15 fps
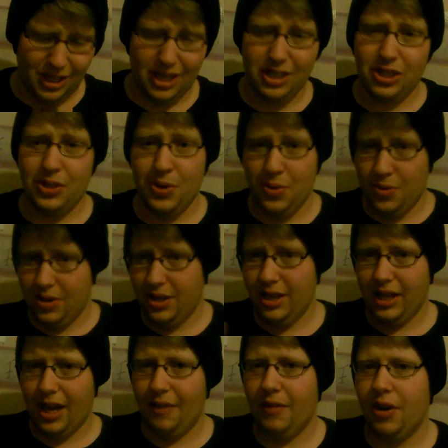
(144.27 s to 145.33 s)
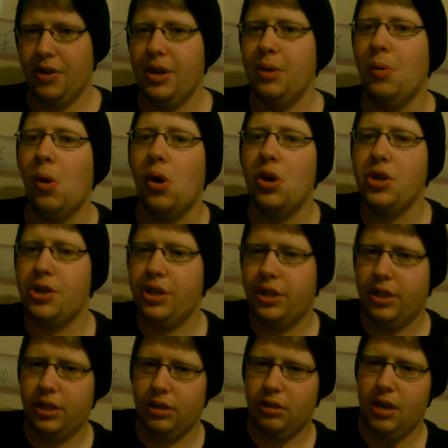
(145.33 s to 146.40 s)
the chance to give it a rewatch.